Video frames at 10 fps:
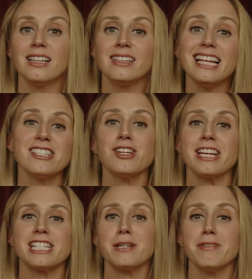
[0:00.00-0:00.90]
Let's
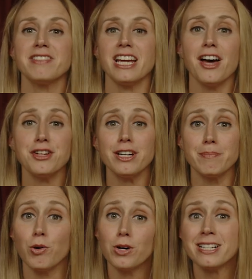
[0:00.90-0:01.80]
look at some of the other
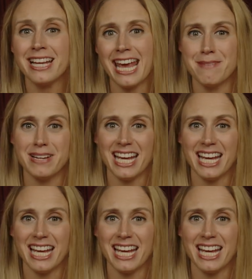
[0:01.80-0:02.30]
important game